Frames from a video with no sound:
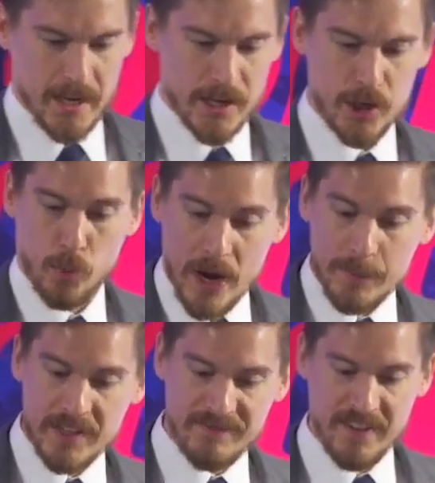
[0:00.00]
And so
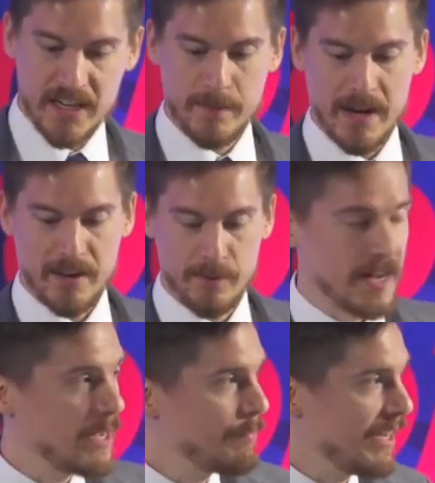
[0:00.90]
when we defend math
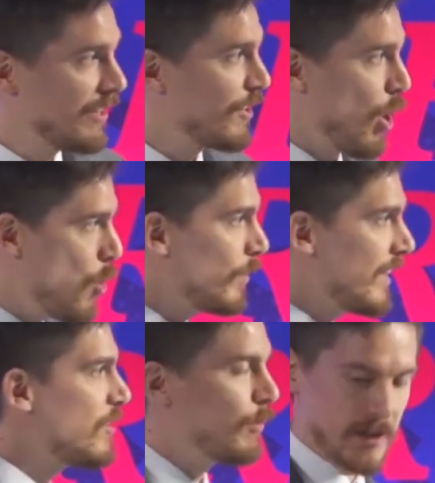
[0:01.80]
by appealing
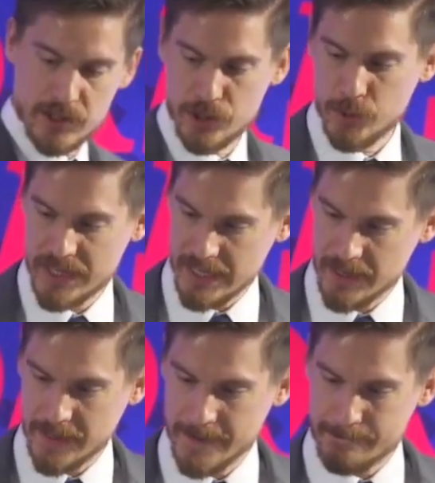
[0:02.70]
only to its
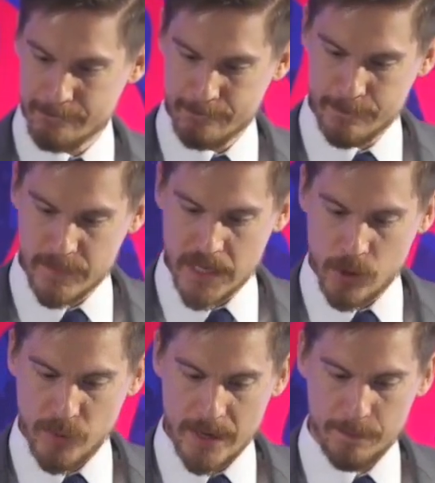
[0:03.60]
utility,
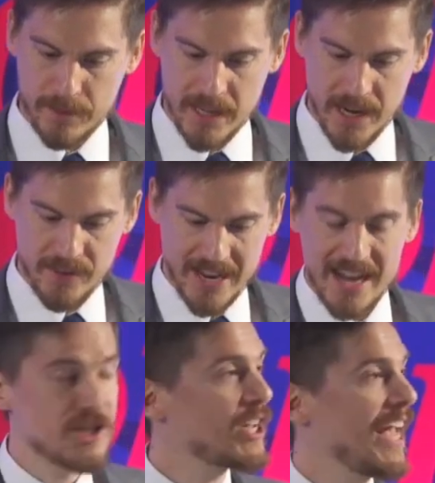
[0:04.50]
we imply that
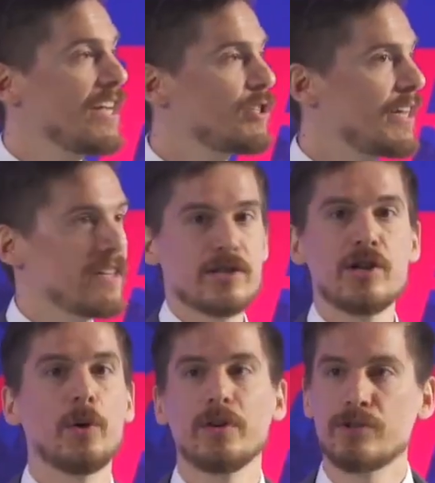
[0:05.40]
education has
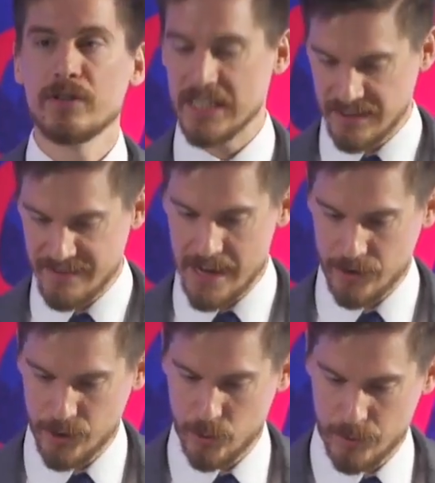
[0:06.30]
no intrinsic
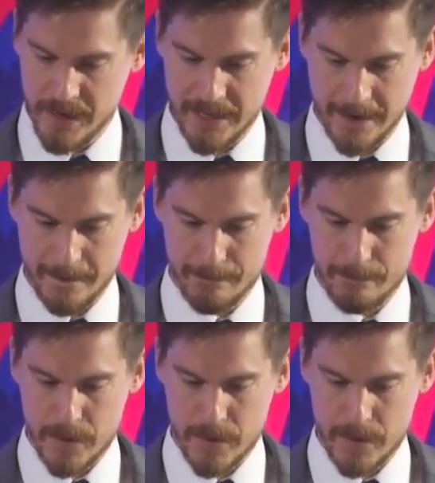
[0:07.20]
value or meaning.